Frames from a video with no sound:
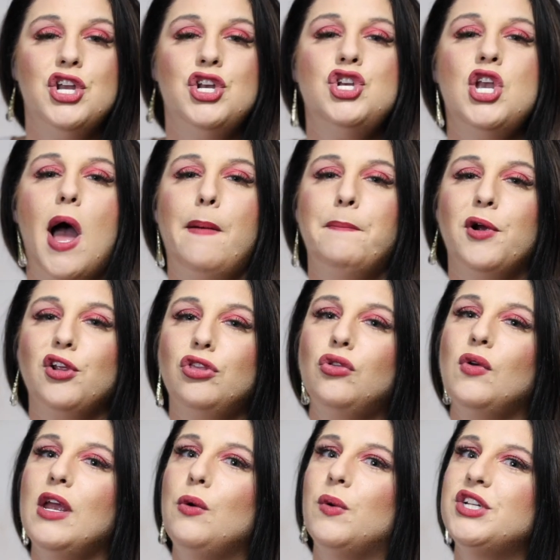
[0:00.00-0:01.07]
Number
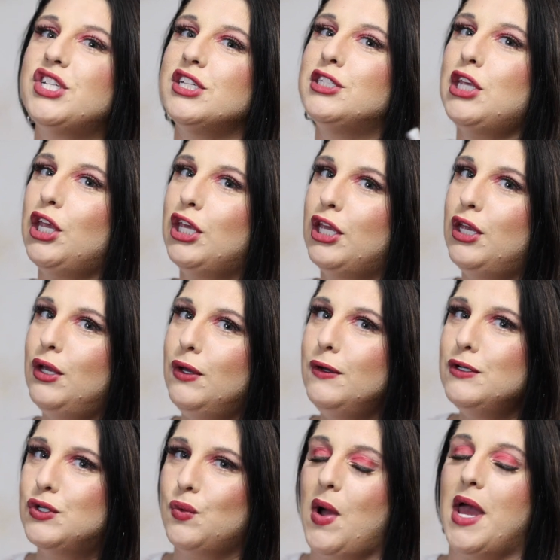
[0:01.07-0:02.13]
3, which is a
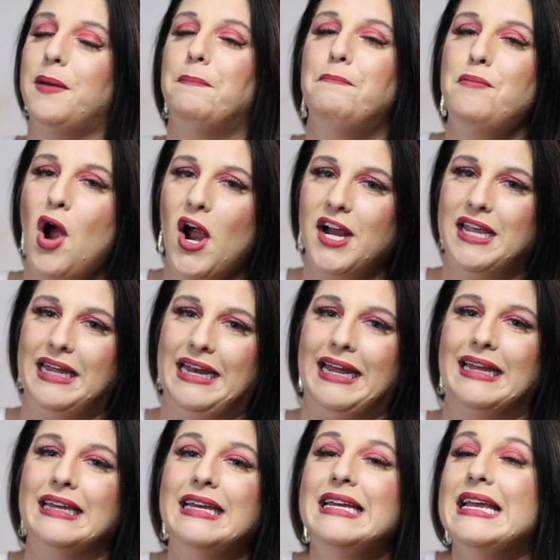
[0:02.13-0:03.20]
huge one,
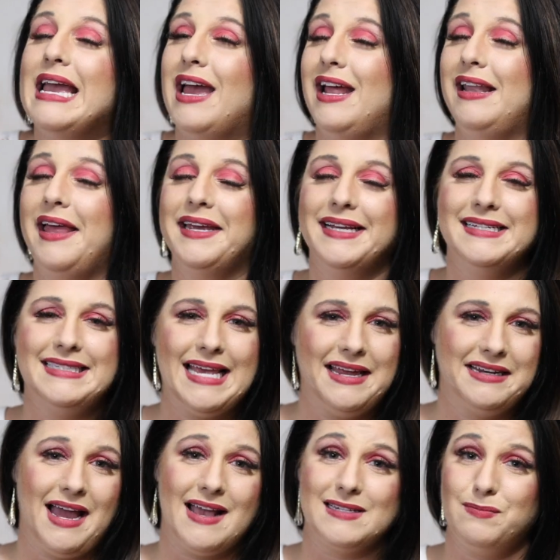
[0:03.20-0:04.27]
marketing. And like I
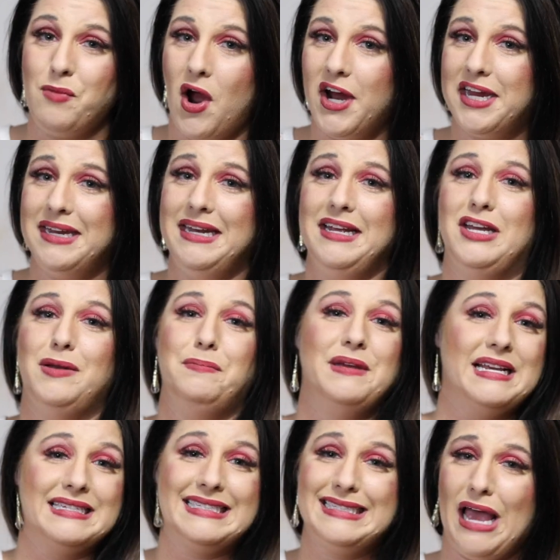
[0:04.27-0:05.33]
said, guys, marketing could
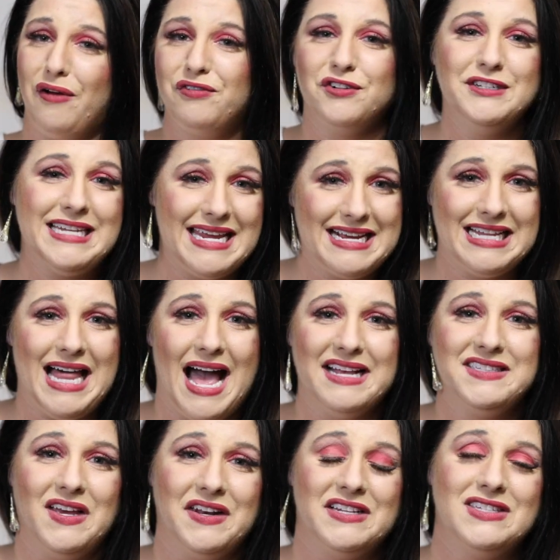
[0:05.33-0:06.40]
be a several-day
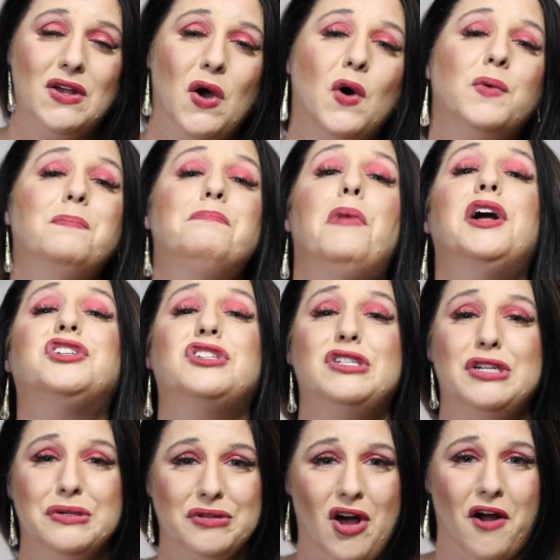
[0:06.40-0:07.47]
class on its own, much
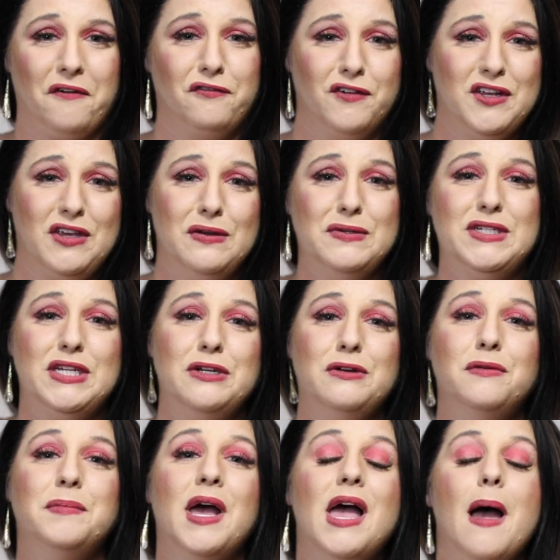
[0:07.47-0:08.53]
too long for YouTube.